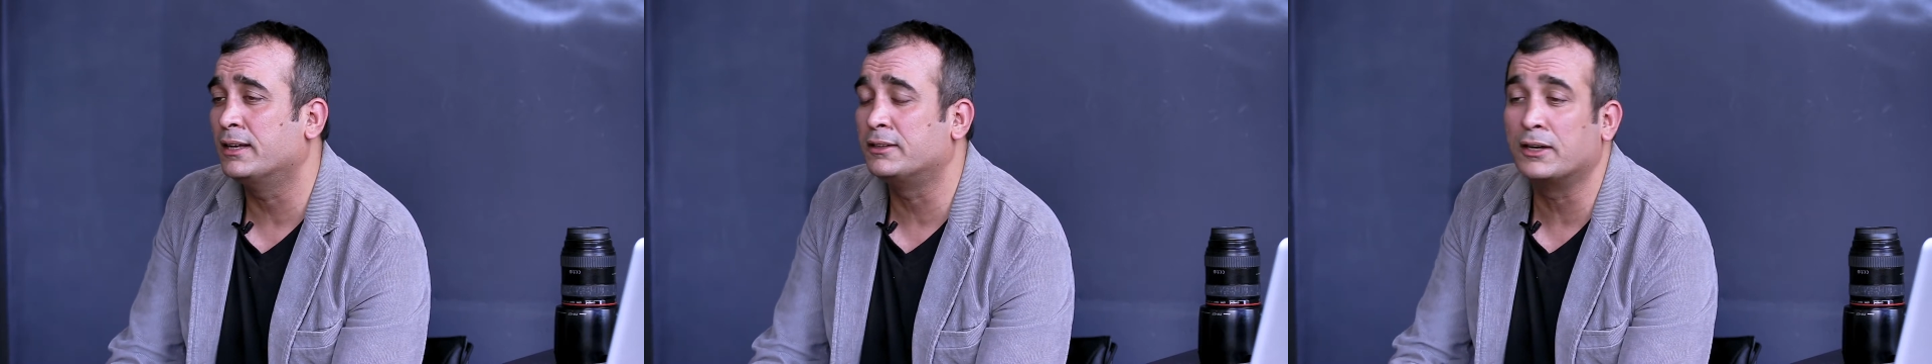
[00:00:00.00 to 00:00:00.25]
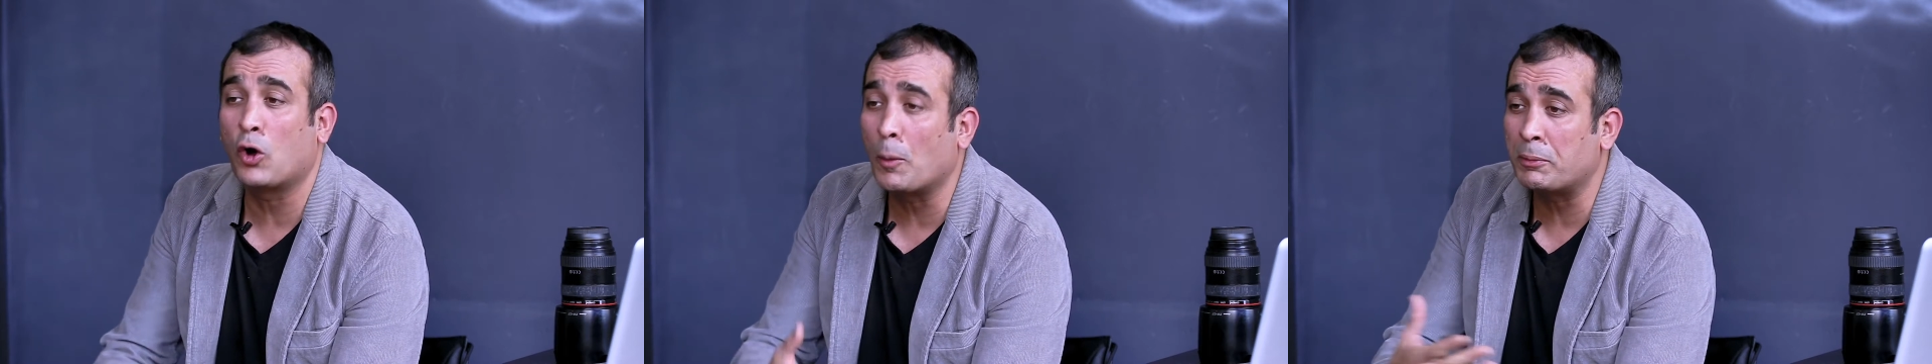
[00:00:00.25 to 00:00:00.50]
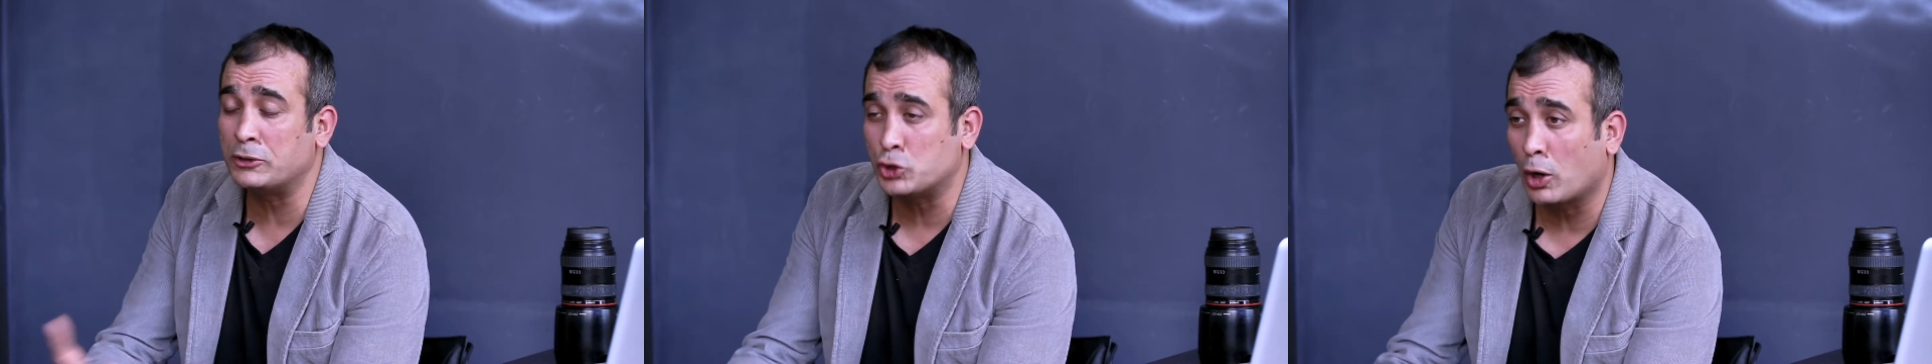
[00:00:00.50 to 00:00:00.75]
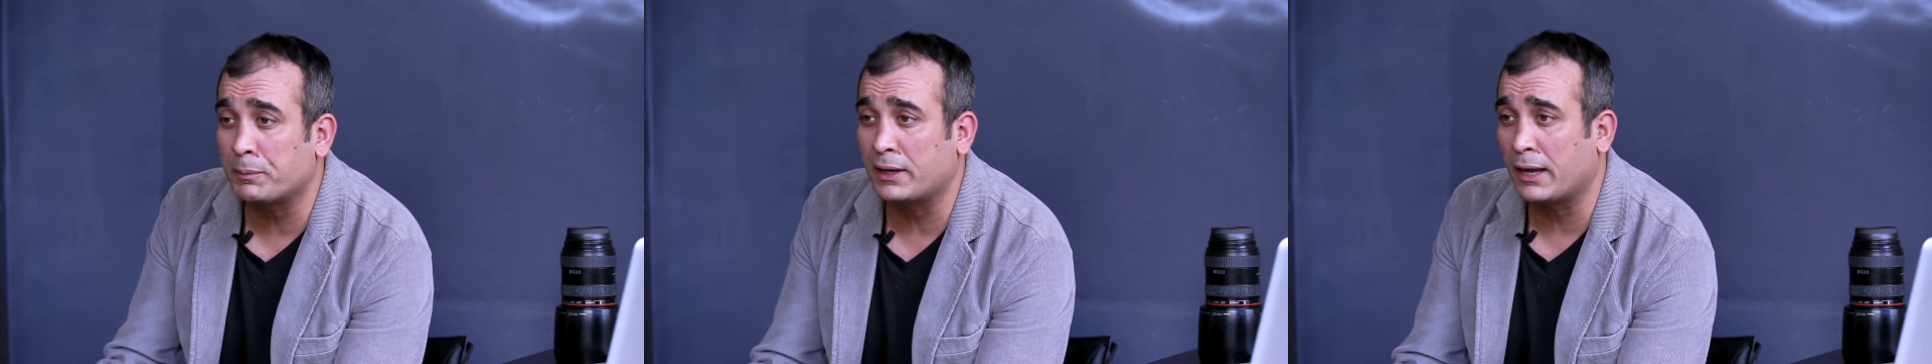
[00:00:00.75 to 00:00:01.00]
the corporate
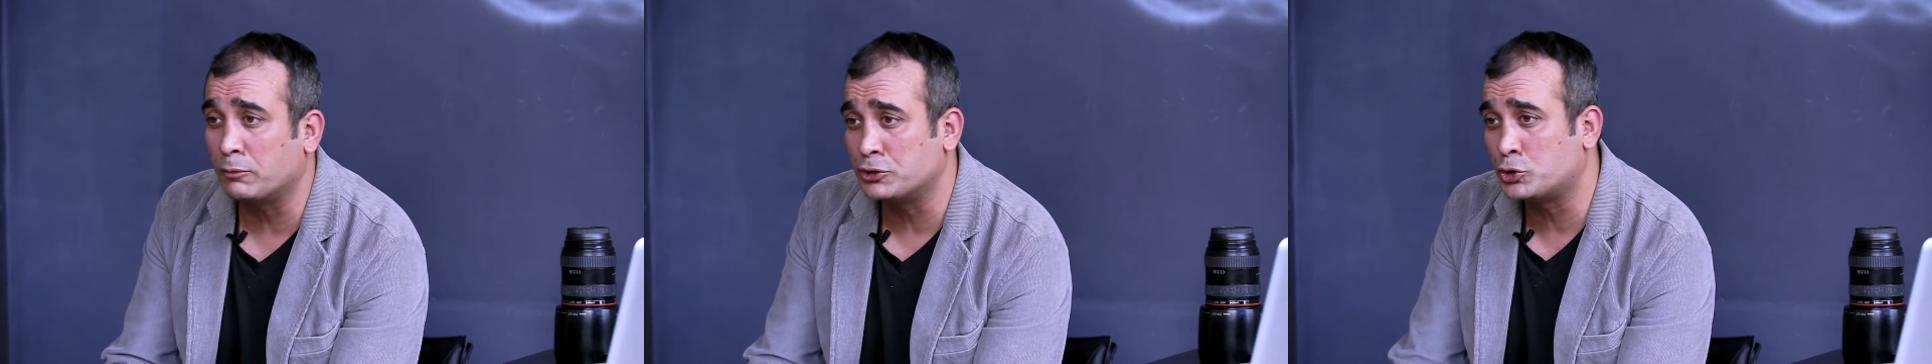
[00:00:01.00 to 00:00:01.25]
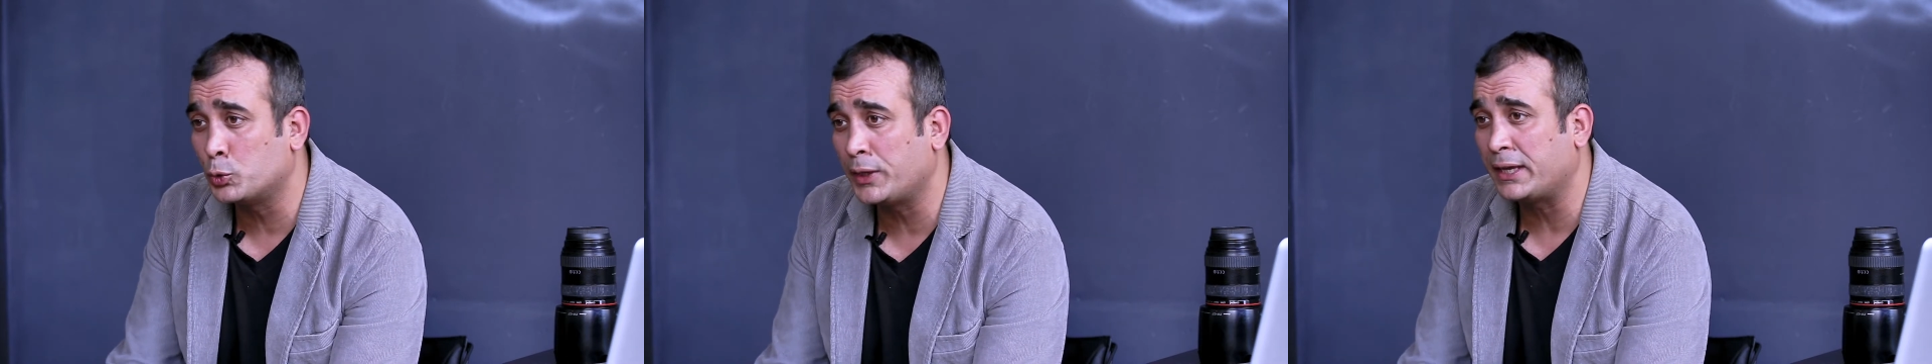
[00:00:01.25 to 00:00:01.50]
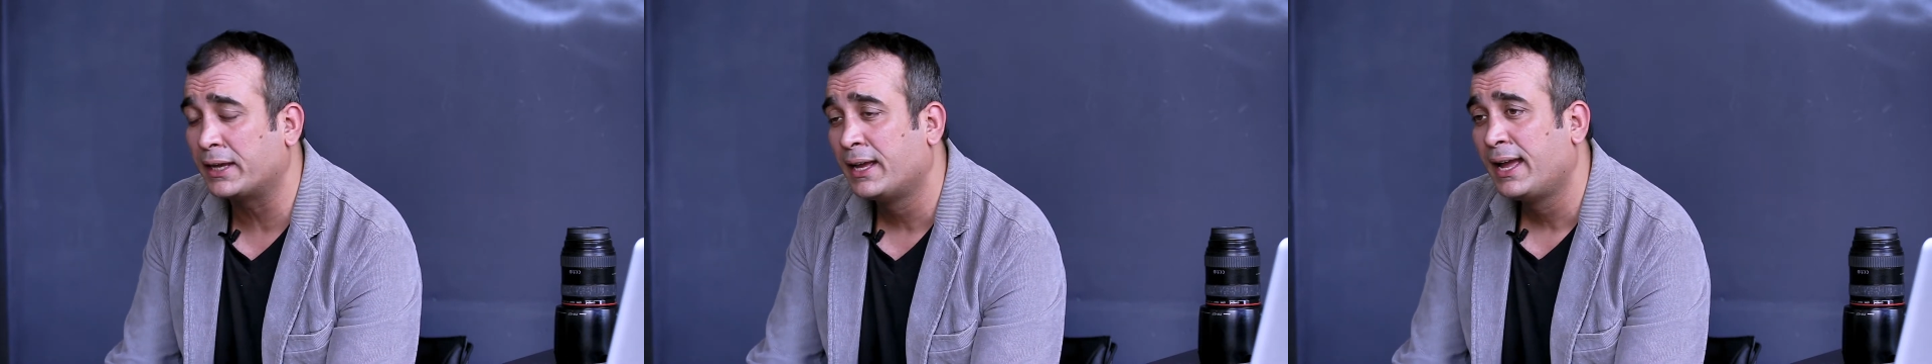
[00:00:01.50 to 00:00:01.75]
job that I was doing.